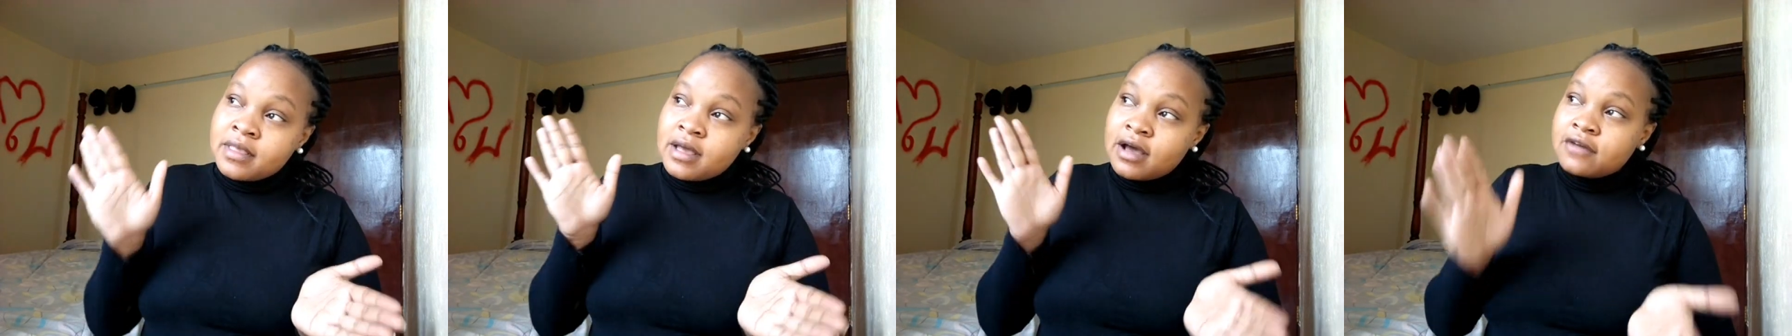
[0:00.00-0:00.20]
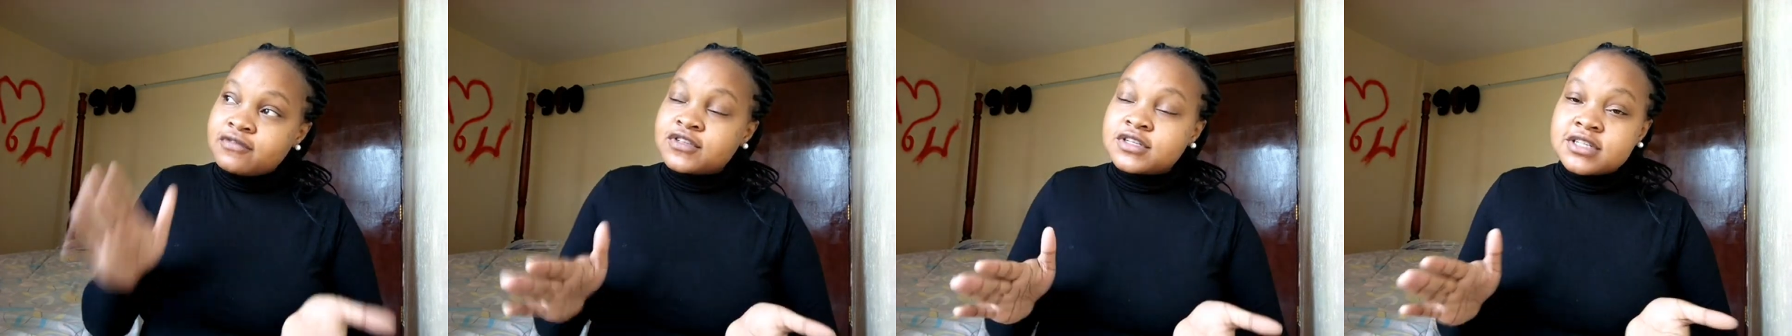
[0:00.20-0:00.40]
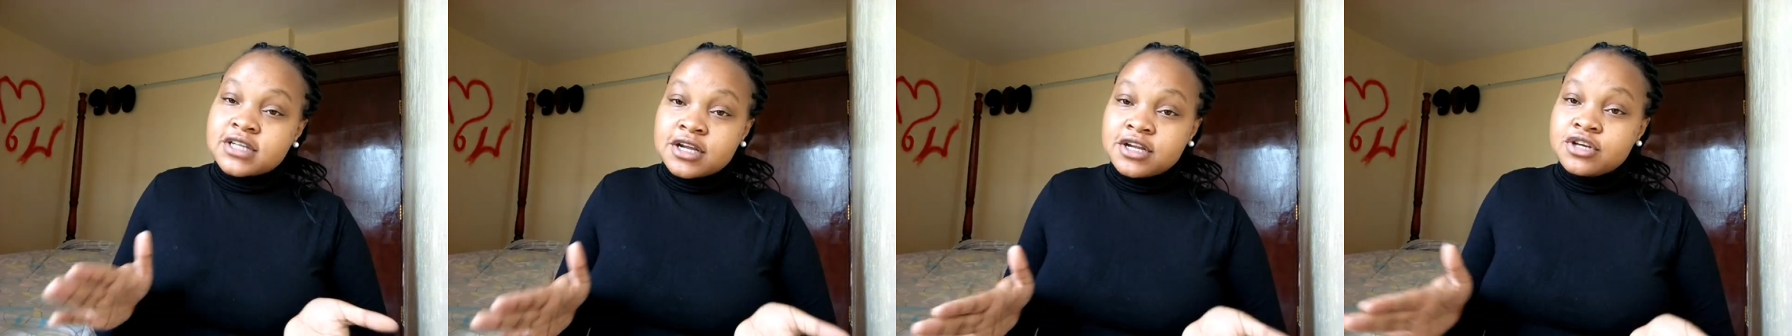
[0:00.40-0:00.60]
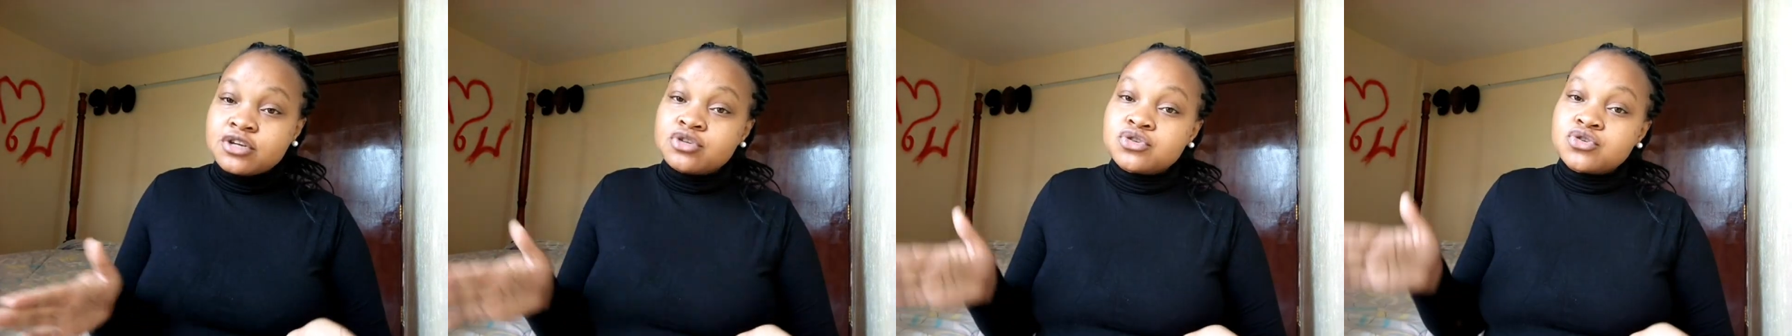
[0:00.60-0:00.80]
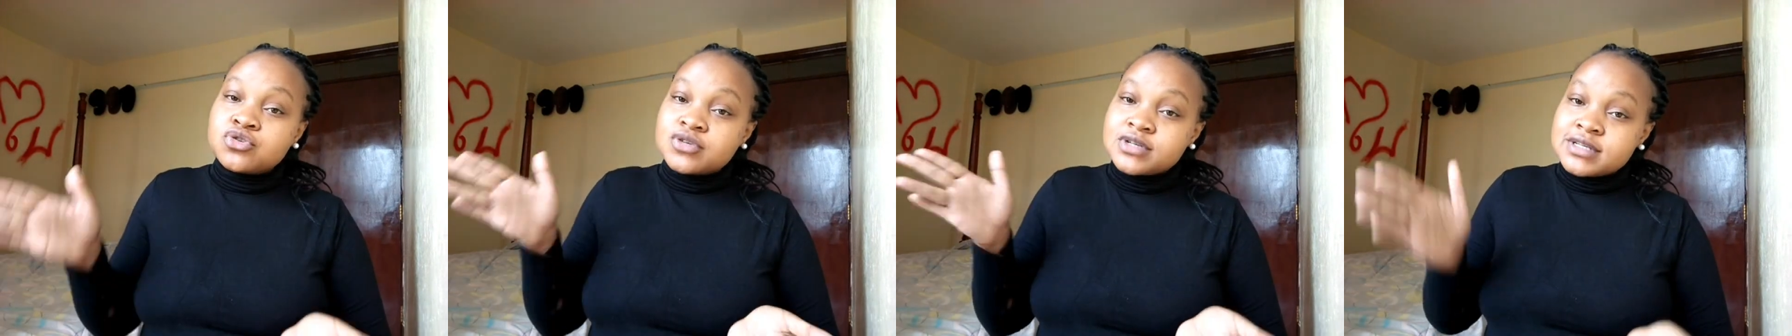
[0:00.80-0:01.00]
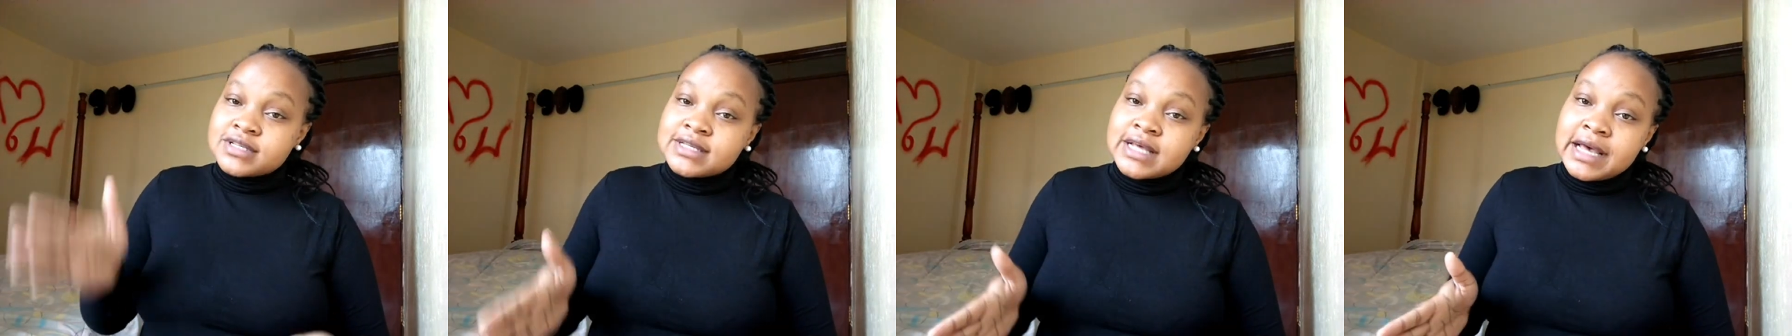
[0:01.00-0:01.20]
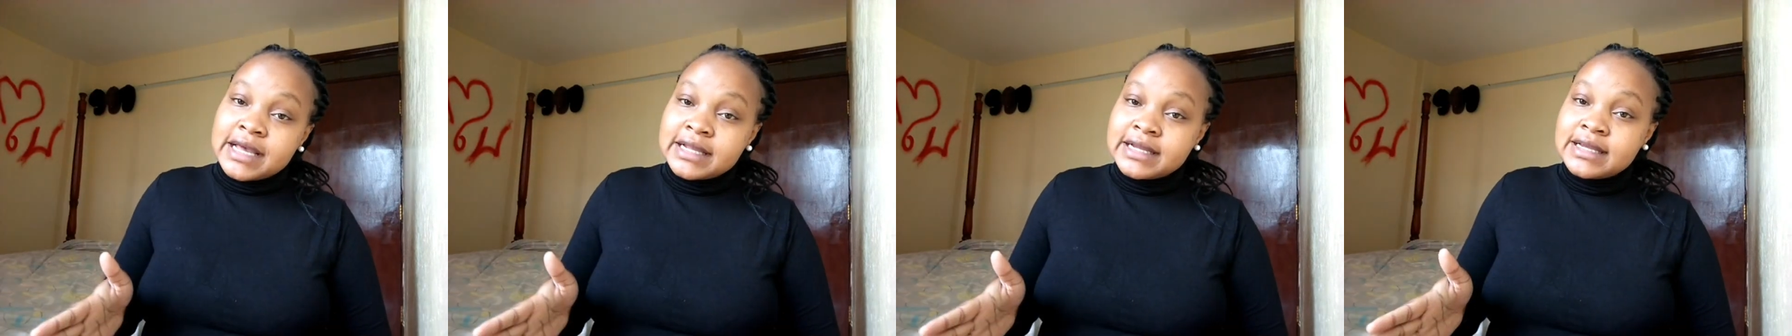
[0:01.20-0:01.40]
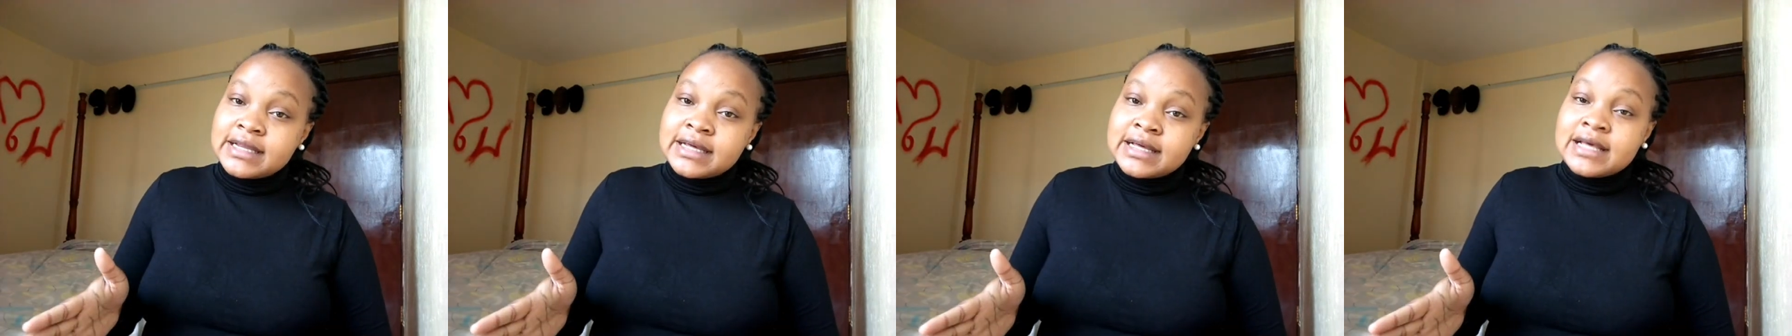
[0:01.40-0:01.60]
After turning to your
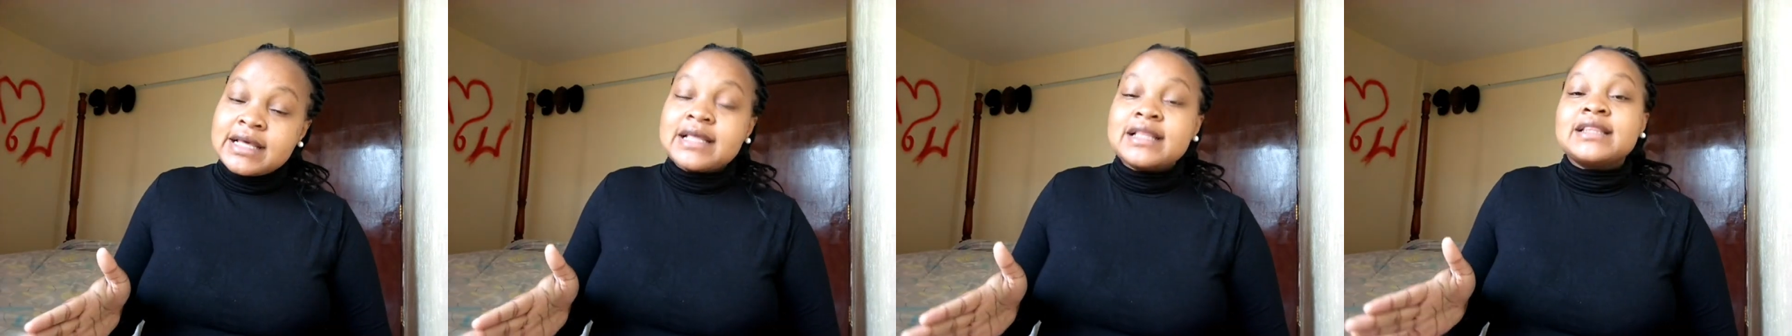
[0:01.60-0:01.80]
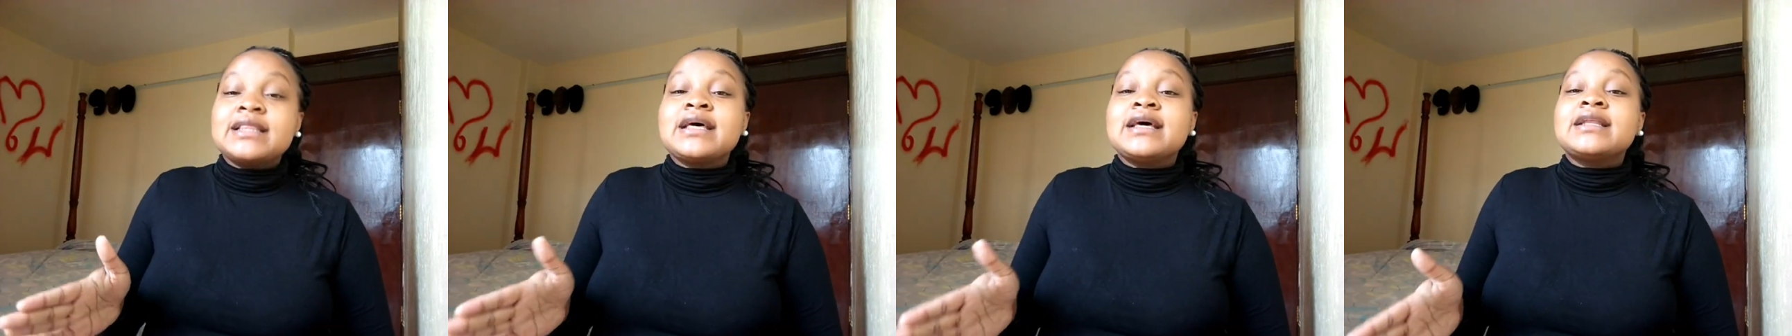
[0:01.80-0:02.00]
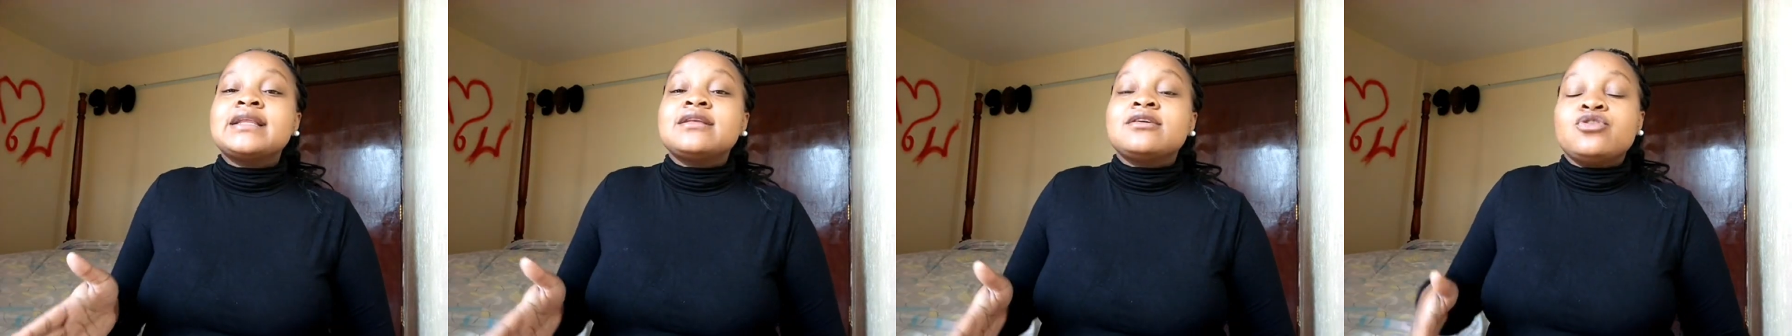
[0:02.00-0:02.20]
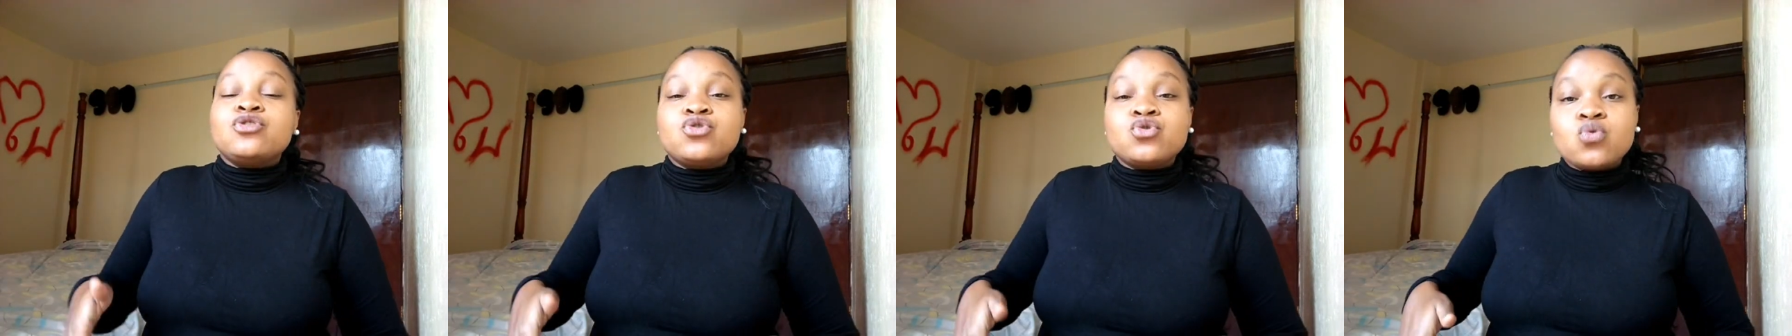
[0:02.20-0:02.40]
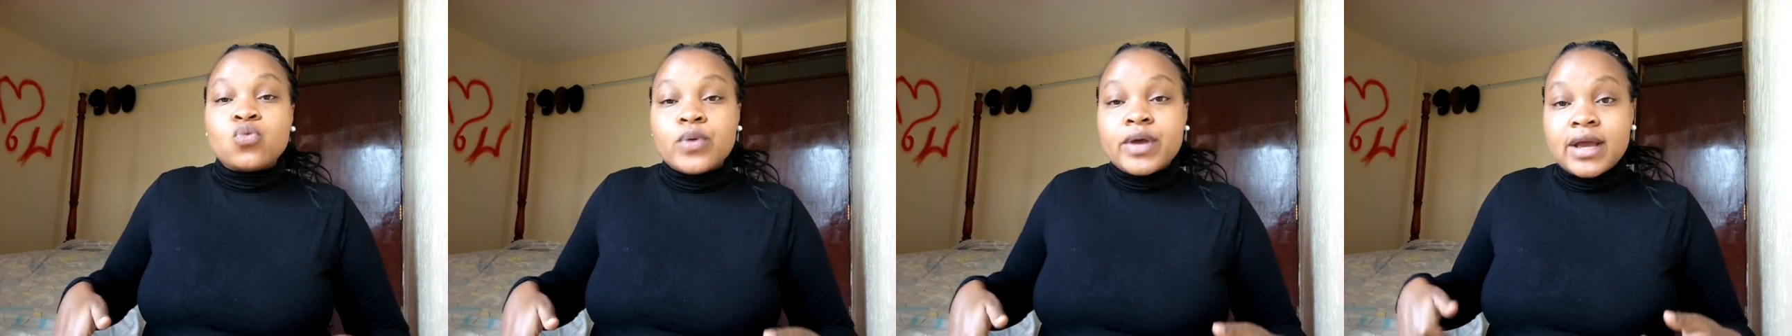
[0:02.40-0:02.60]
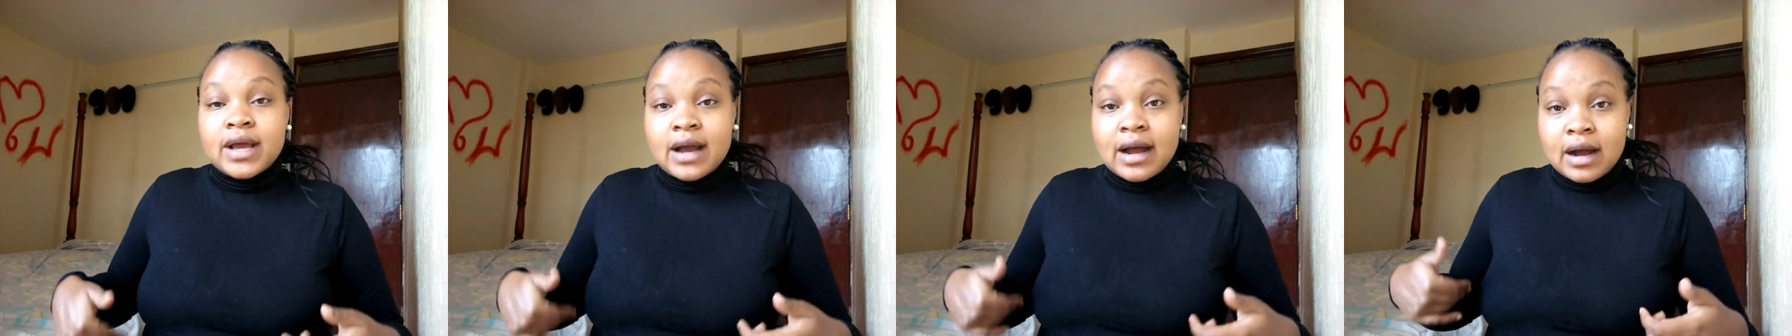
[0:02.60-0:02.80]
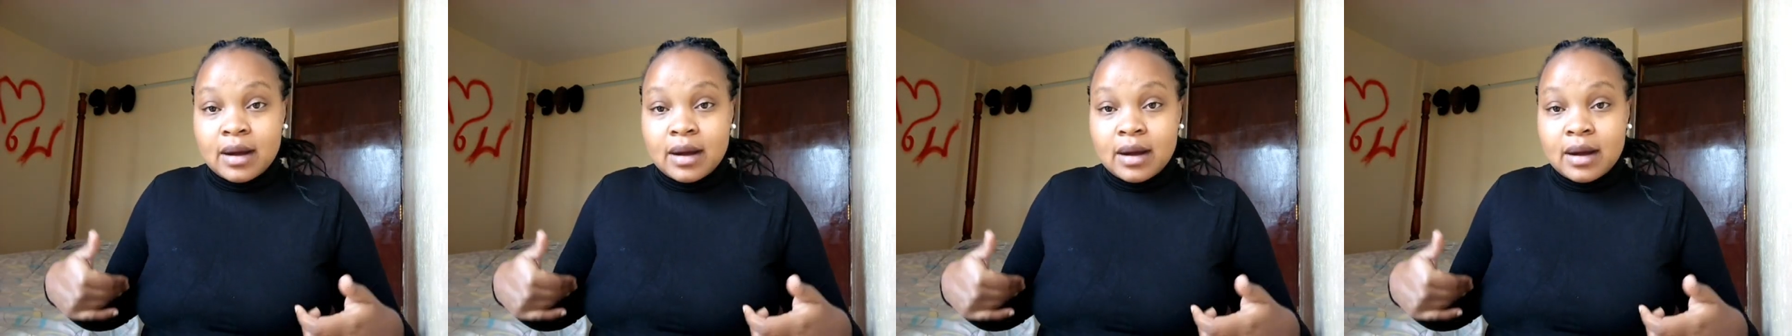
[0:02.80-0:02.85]
side, then you wake